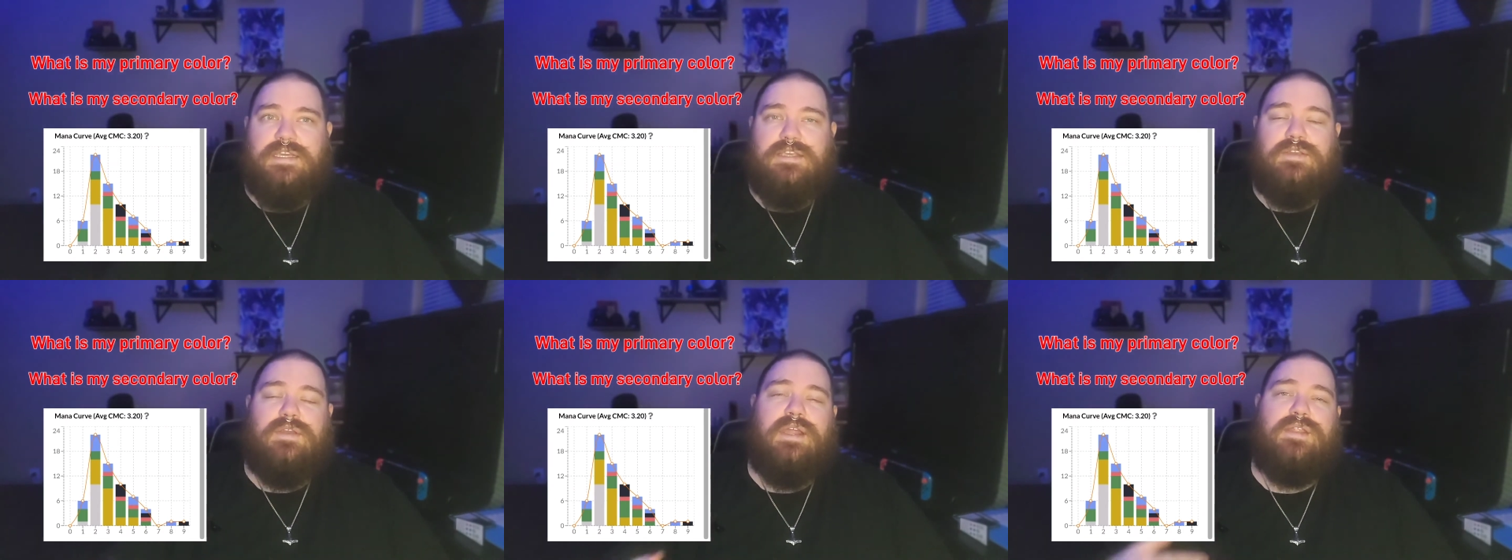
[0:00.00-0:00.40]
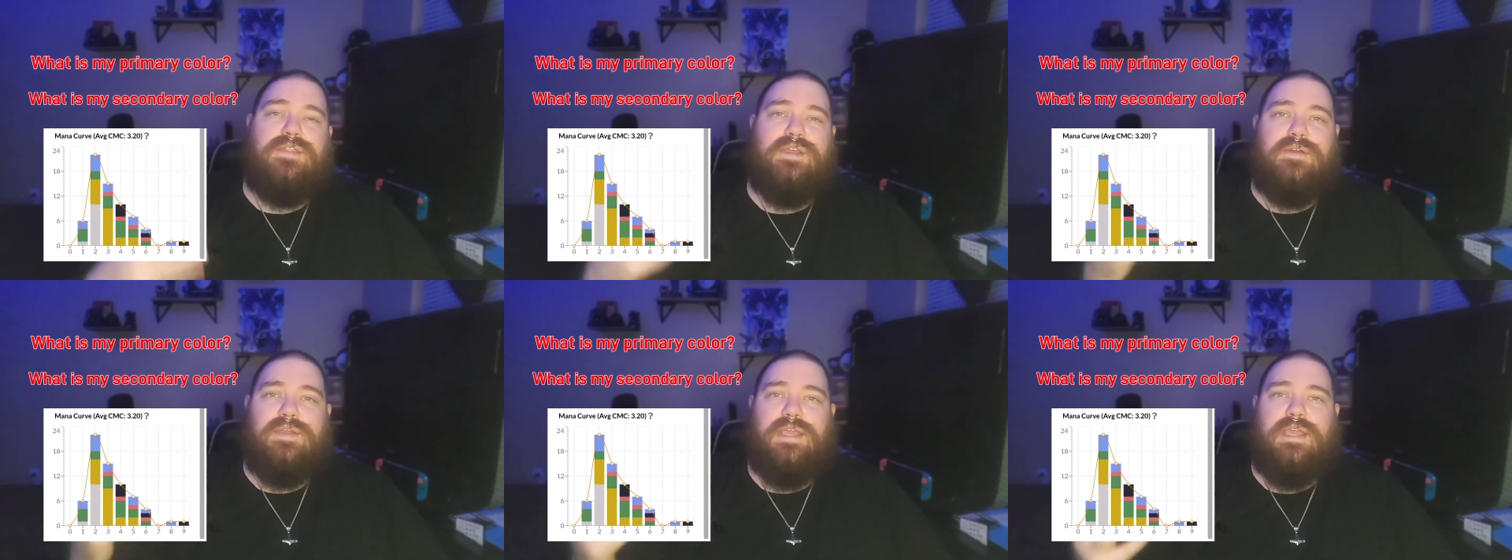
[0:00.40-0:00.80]
you got to
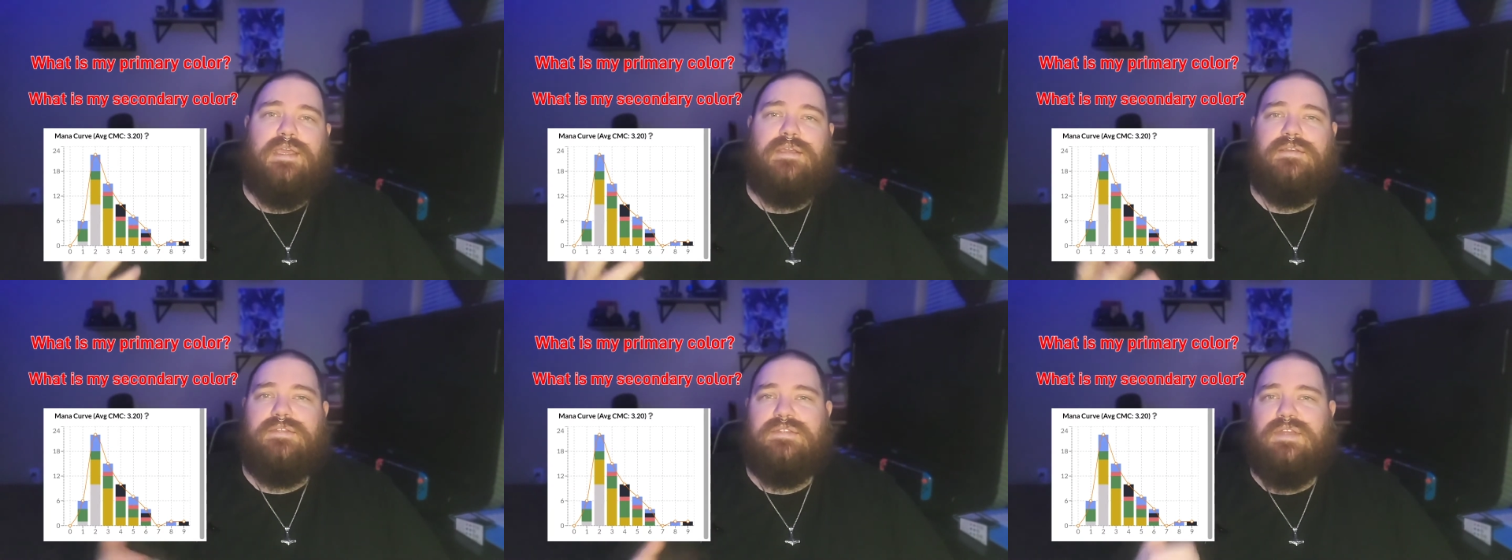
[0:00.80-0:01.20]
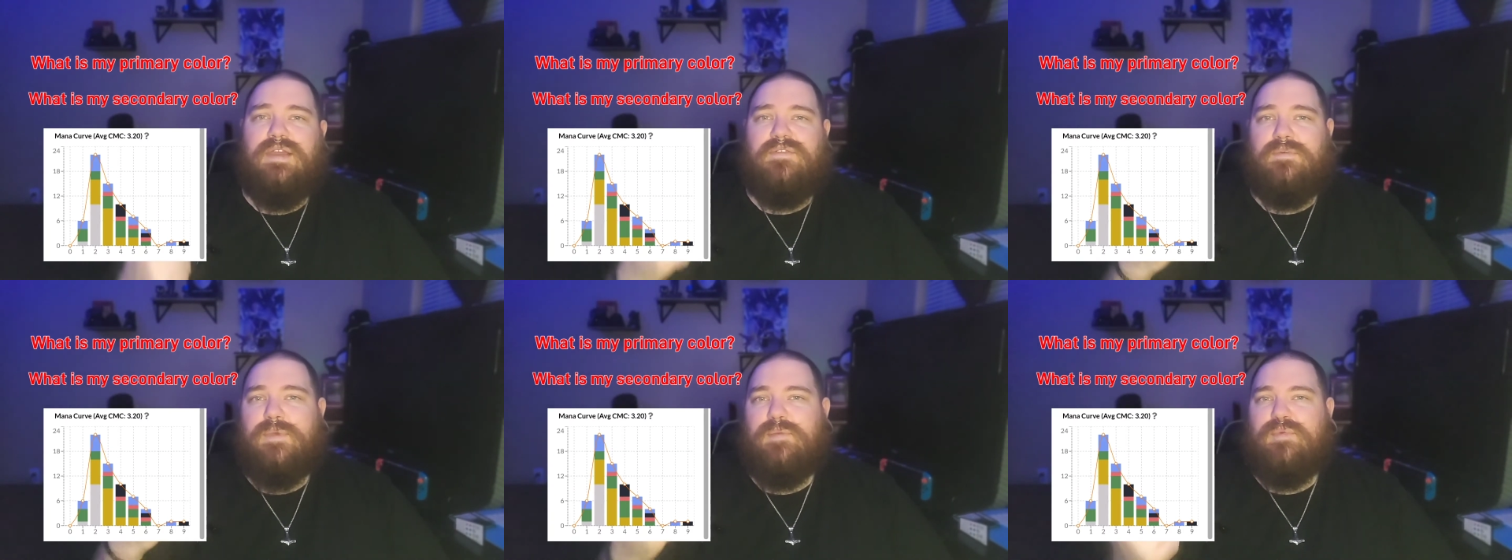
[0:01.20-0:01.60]
think, okay, so
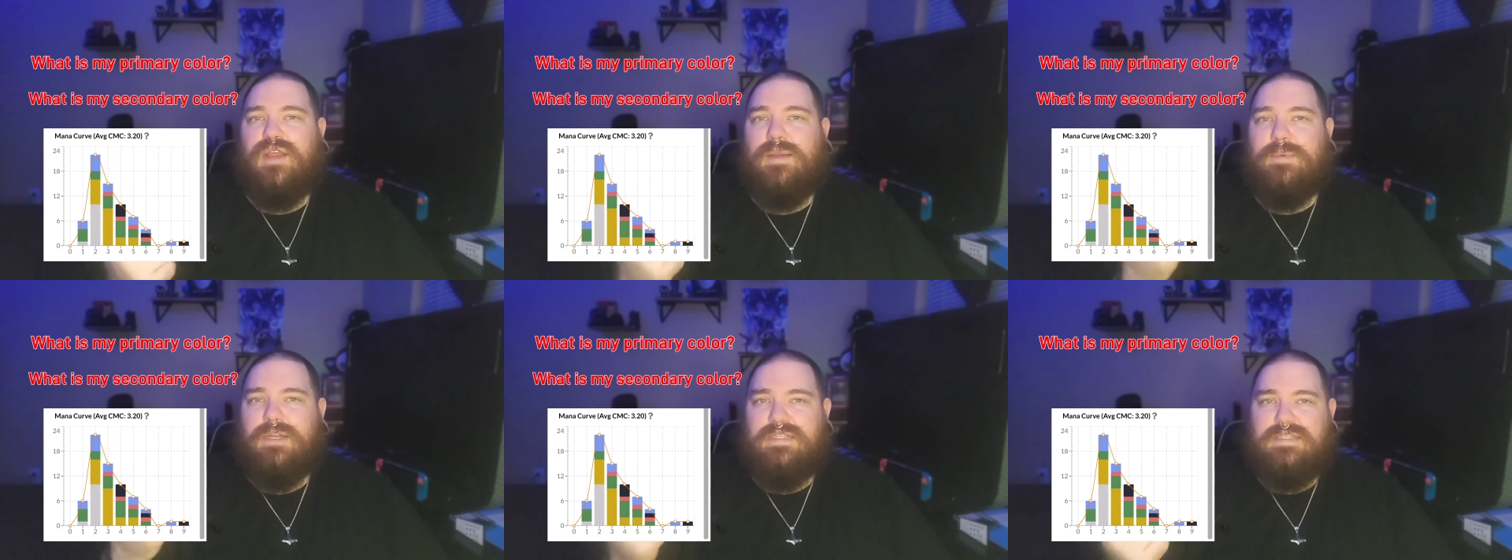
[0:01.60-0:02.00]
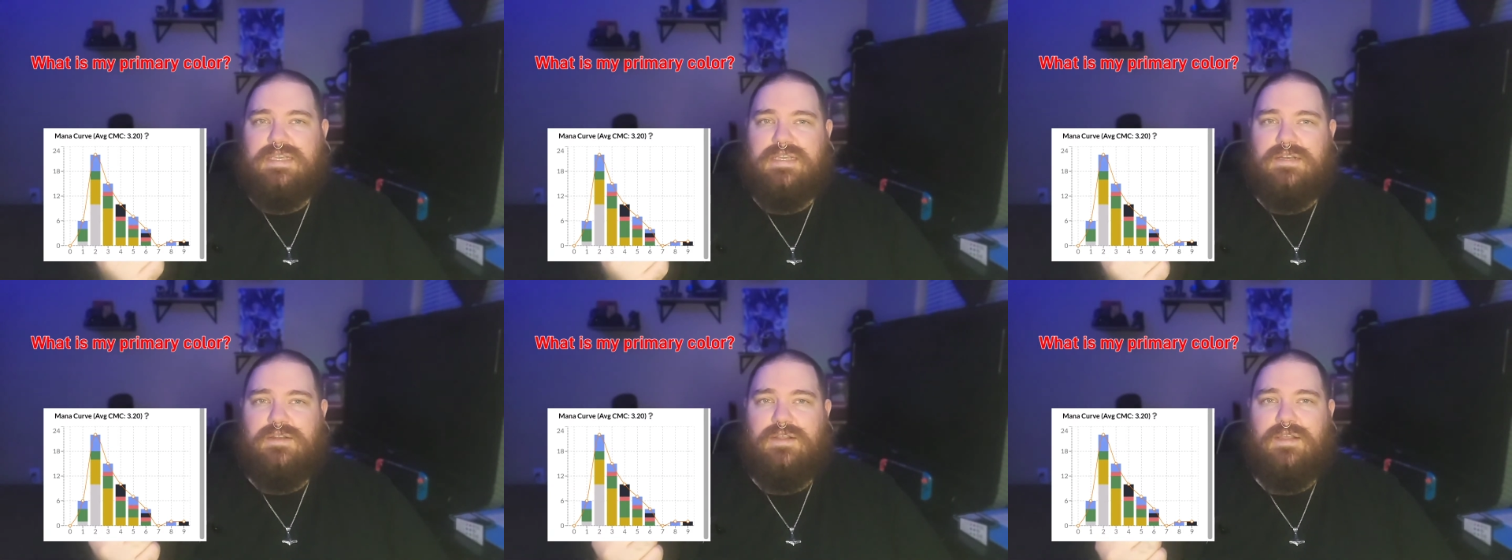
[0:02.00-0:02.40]
after my primary and
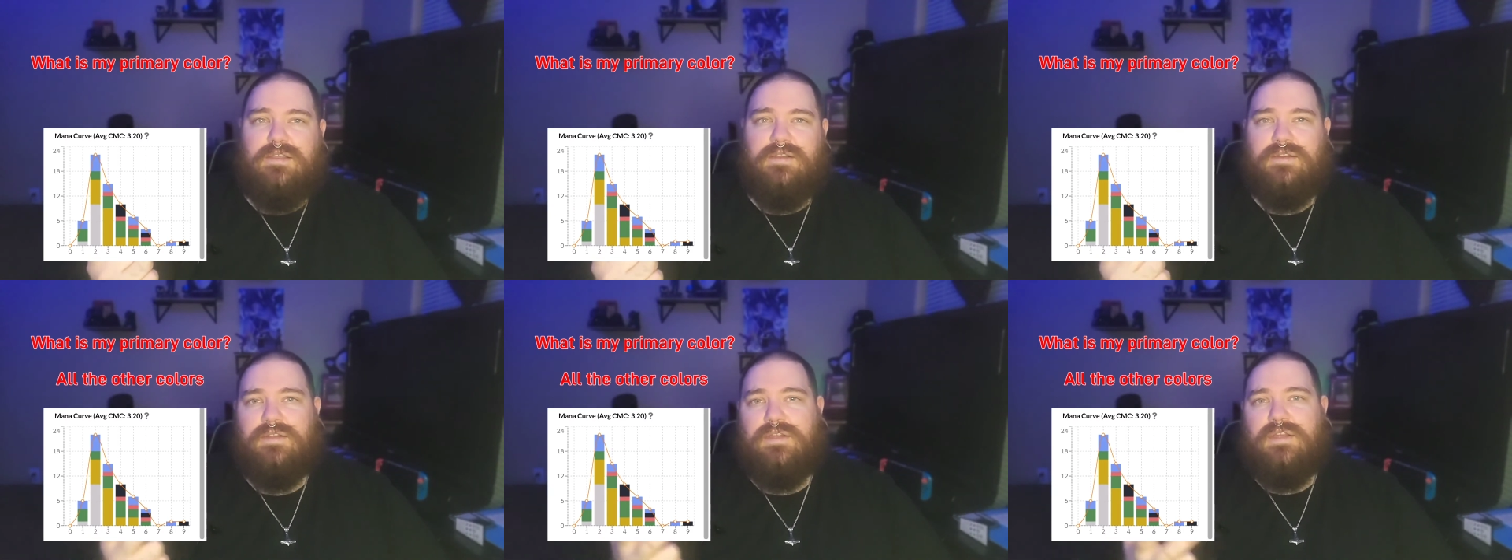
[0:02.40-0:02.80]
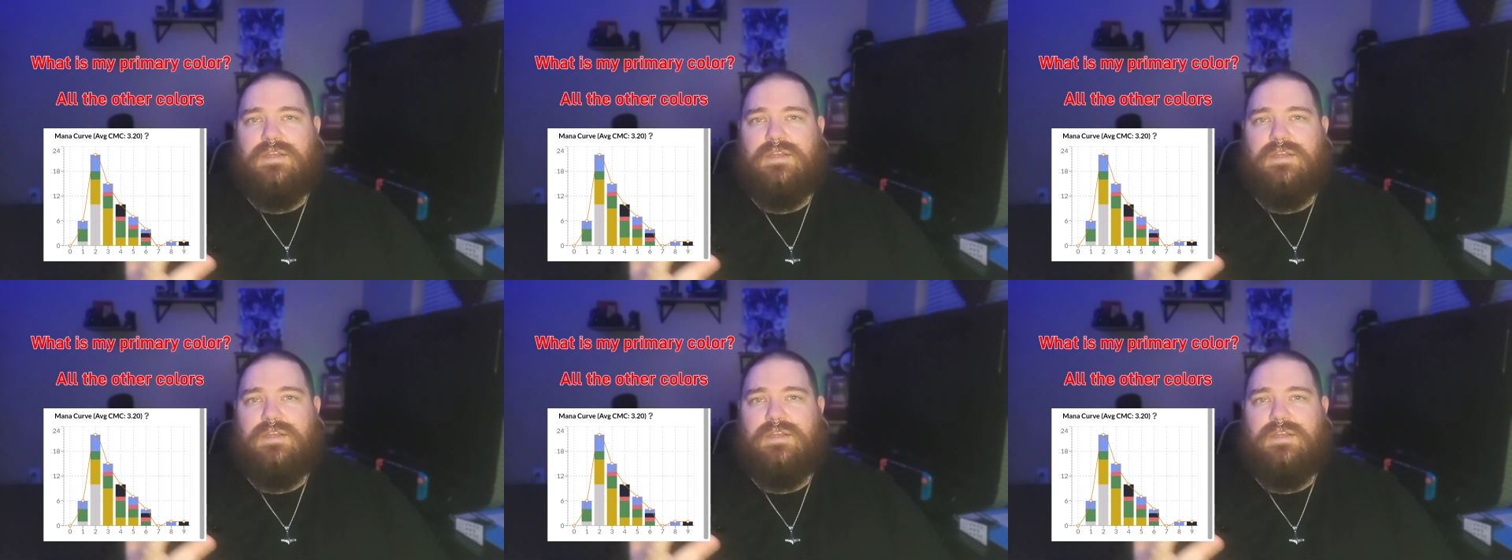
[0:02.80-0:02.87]
secondary color,